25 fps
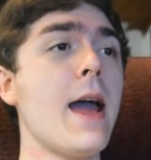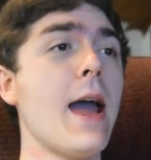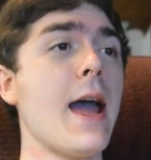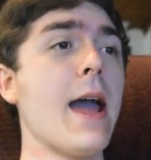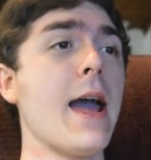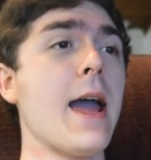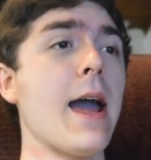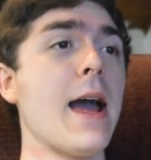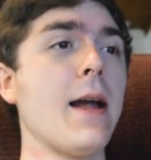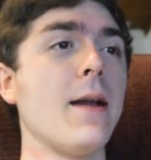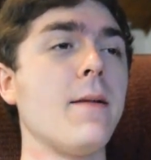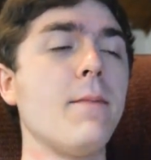
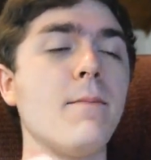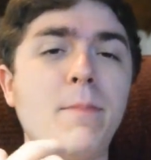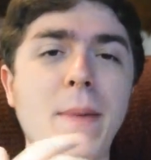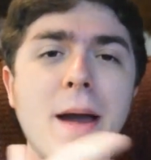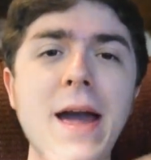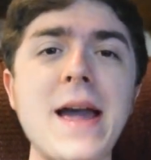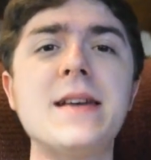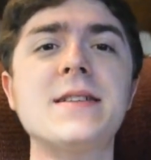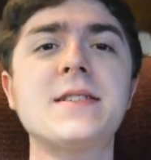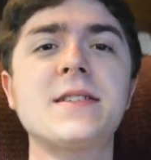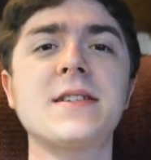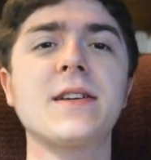And
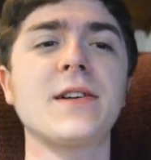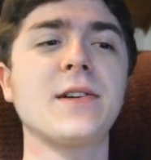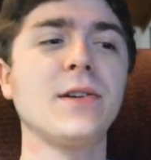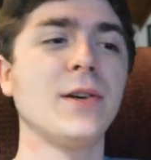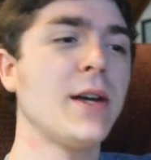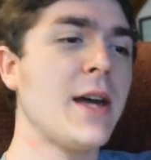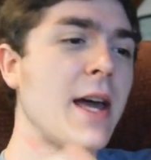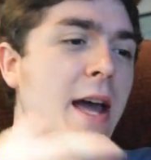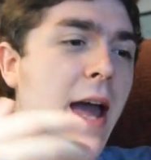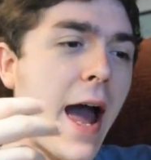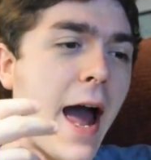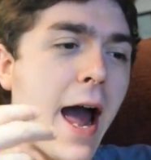
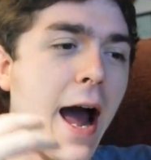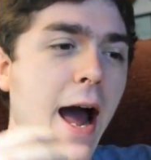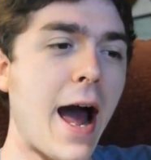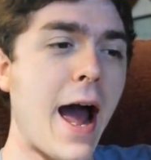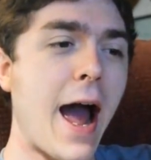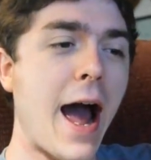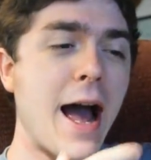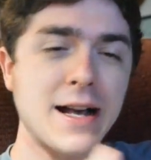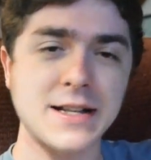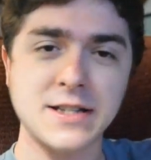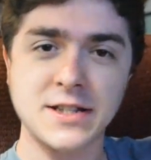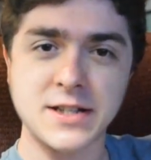basically,
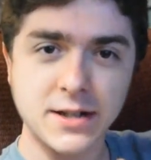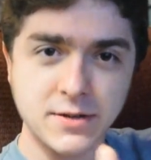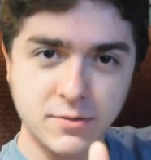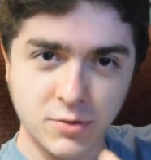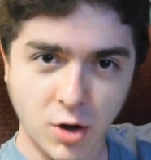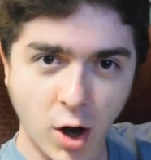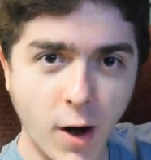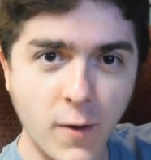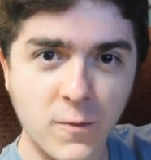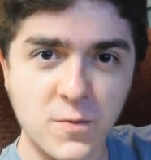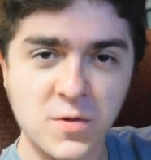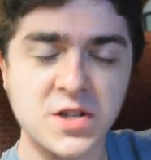as the
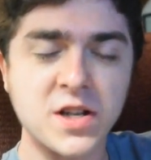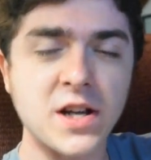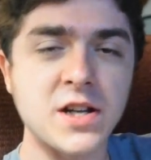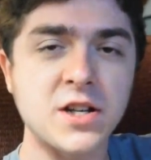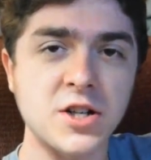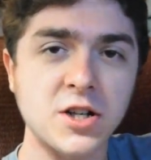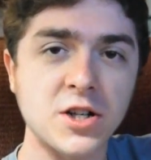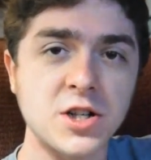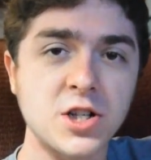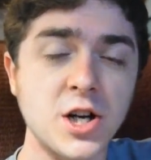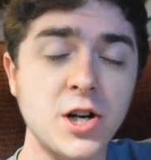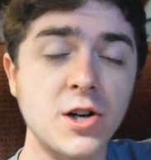
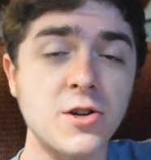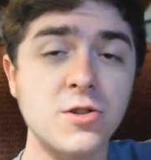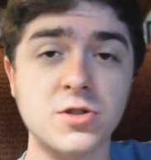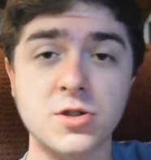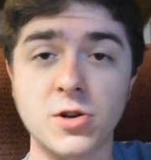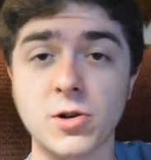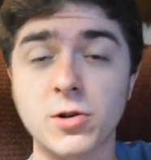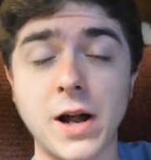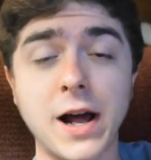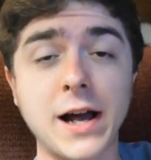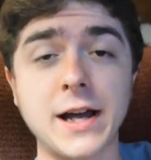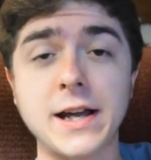conversation continues,
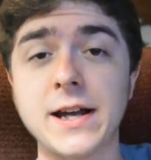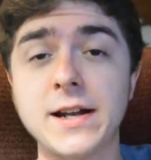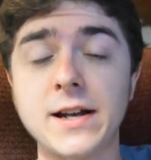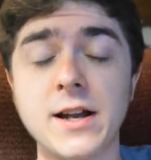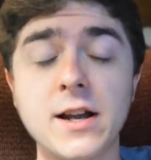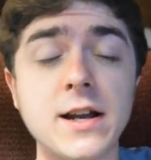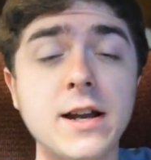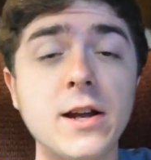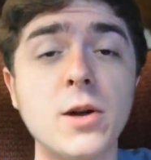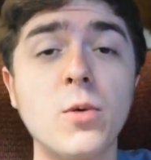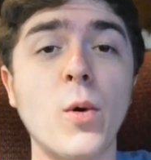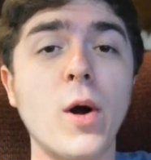they're not getting
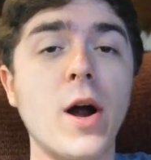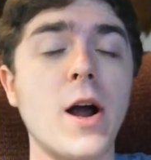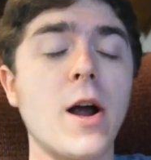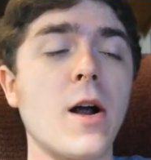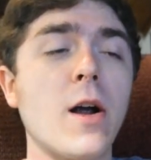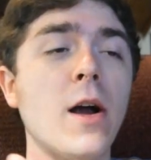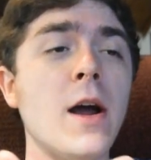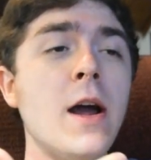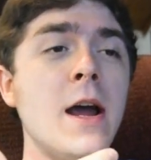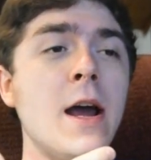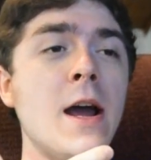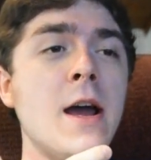
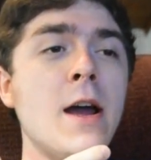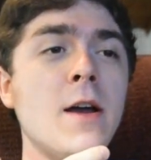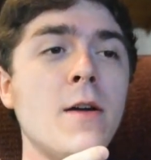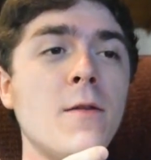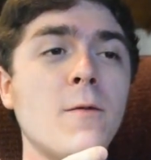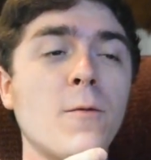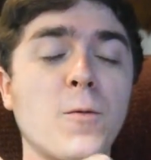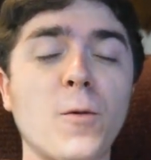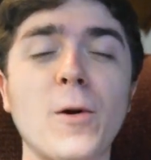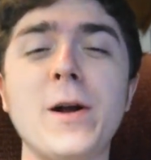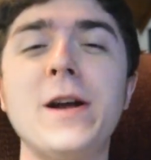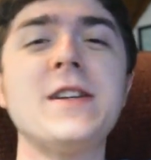anywhere.
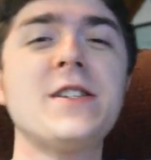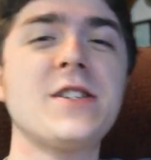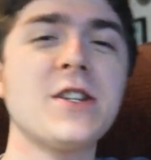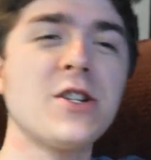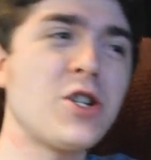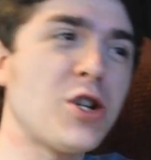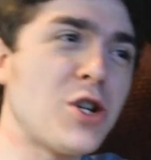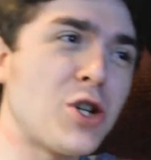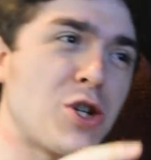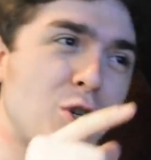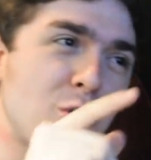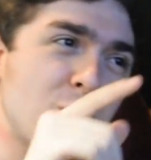Frieza
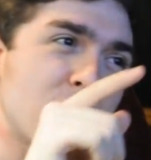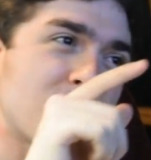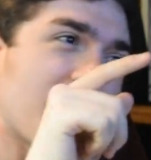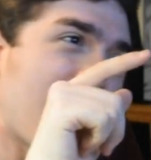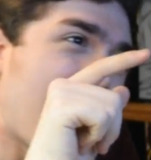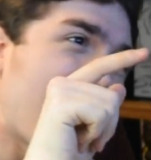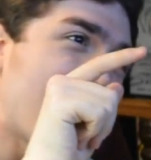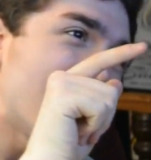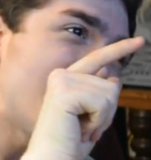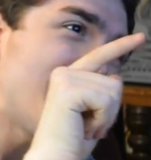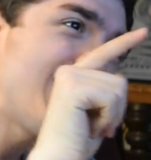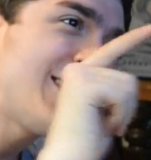just shoots
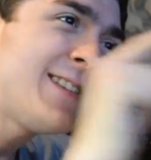a